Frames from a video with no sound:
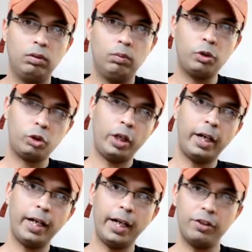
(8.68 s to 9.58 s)
What's going
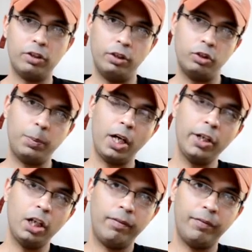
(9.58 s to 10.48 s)
on, guys? Jabron
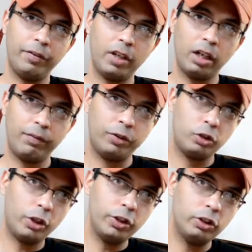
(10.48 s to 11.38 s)
here from Photographers
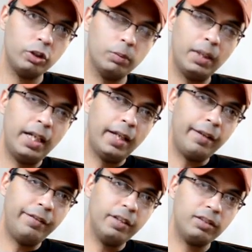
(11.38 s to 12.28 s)
on YouTube,
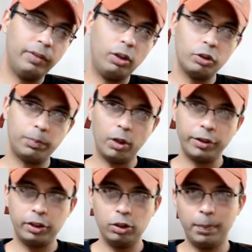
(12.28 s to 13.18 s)
and this video is
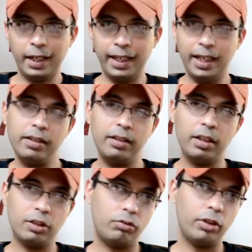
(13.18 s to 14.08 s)
brought to you by
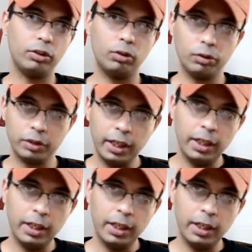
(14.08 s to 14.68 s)
ATS Rentals.